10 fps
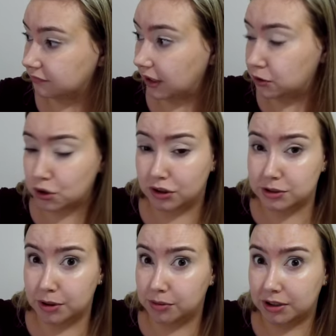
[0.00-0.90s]
shock to
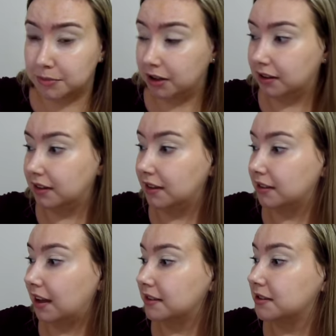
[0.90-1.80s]
people in America that
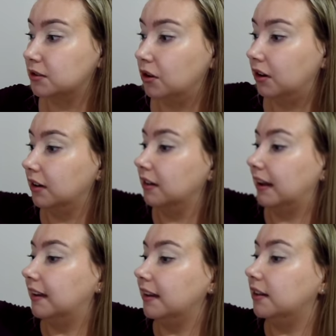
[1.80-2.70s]
that's not, like,
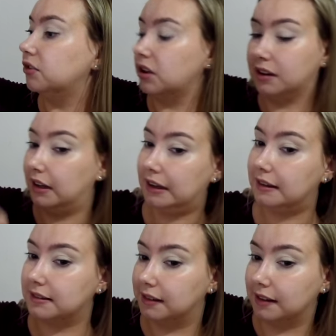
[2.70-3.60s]
interning
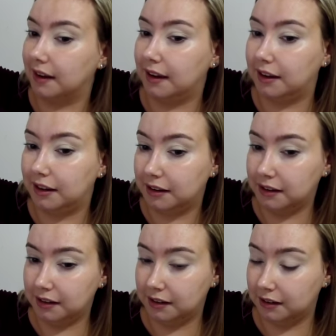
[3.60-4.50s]
isn't a
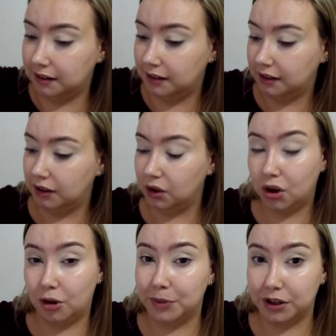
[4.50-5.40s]

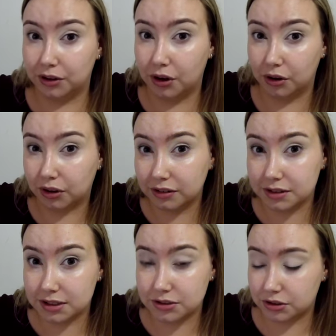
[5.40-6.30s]
common occurrence
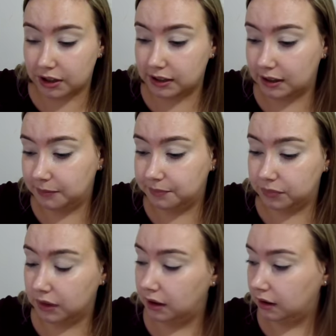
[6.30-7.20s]
in Australia.
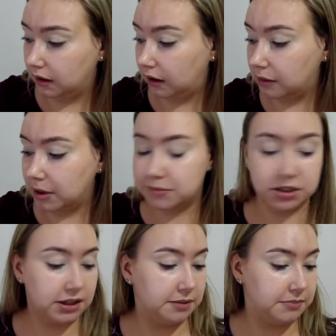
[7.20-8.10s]
I'm just
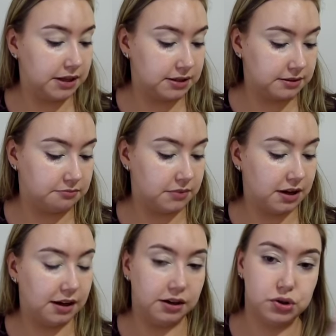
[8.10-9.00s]
going to mix
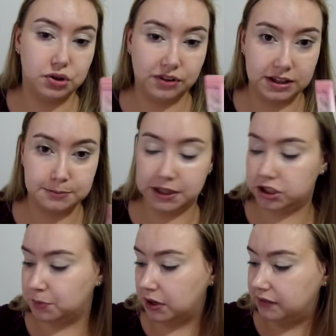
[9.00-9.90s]
my Too Faced Peach
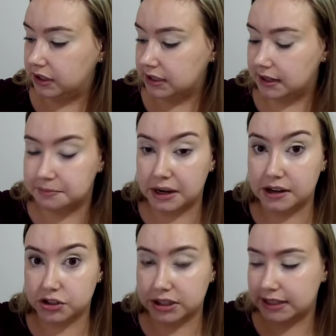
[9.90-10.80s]
Perfect and my
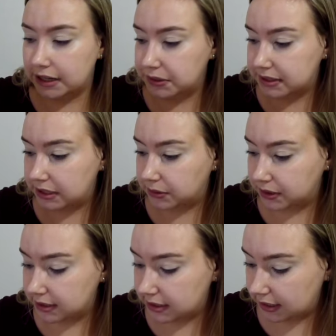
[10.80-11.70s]
Shiseido Synchro
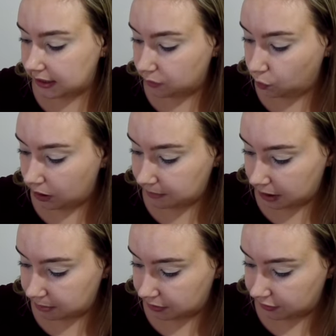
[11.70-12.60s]
Skin, 1
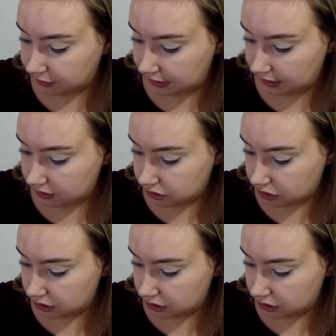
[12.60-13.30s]
pump of each,